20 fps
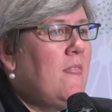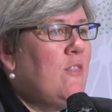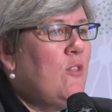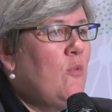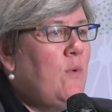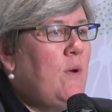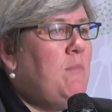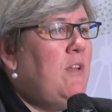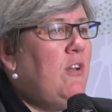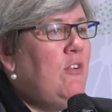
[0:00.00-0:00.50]

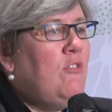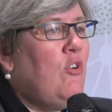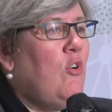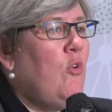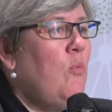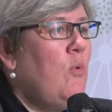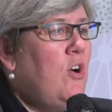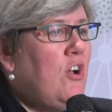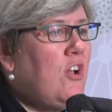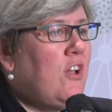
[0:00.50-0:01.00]
the women are
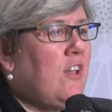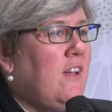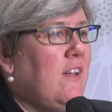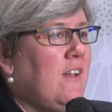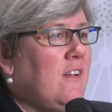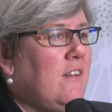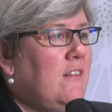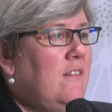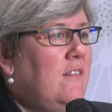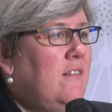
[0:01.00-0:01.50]
all
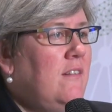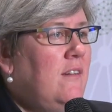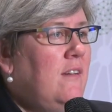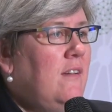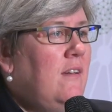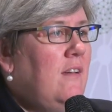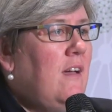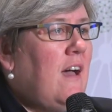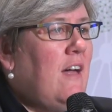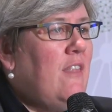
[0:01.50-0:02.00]
working
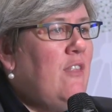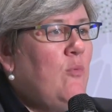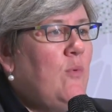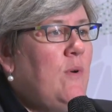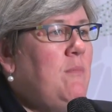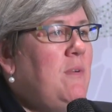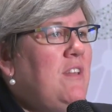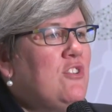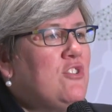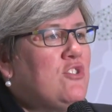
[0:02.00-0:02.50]
and the
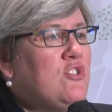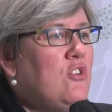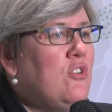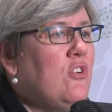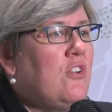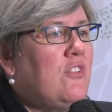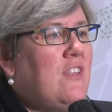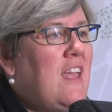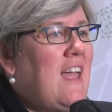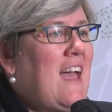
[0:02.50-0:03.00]
women
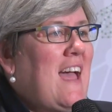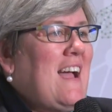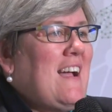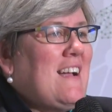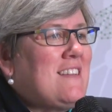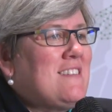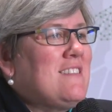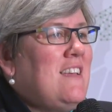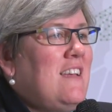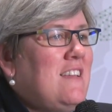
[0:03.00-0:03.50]
took the
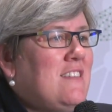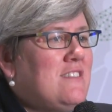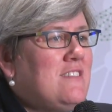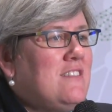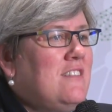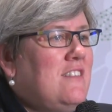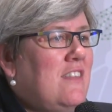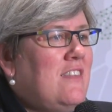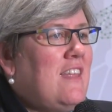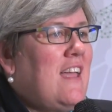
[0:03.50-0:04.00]

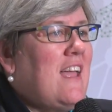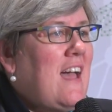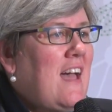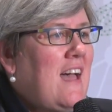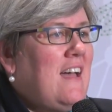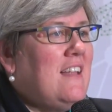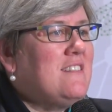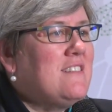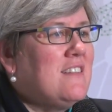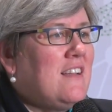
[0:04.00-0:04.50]
access that they
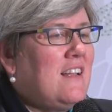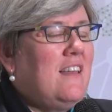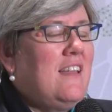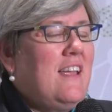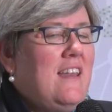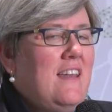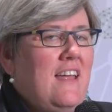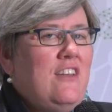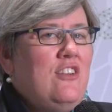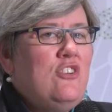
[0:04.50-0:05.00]
had to
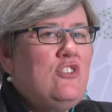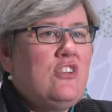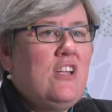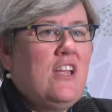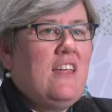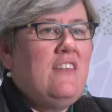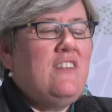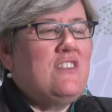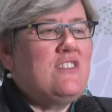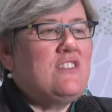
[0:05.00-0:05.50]
clean
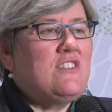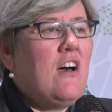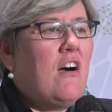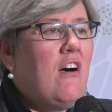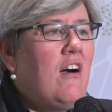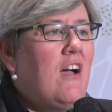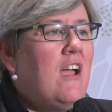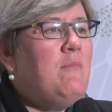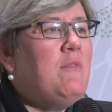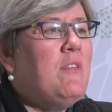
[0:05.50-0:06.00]
energy and the
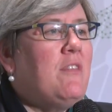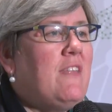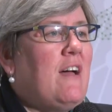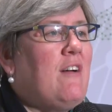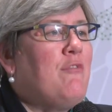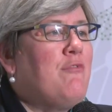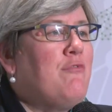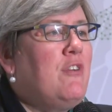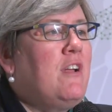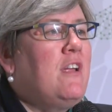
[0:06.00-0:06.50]
time that
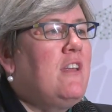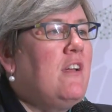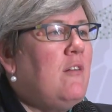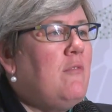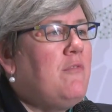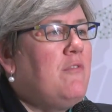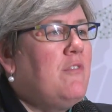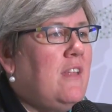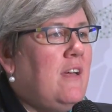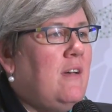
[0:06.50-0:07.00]
that freed
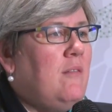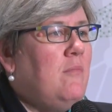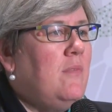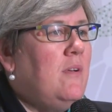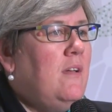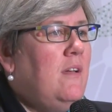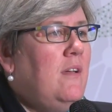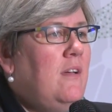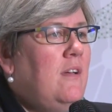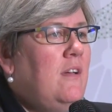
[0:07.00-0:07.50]
up for them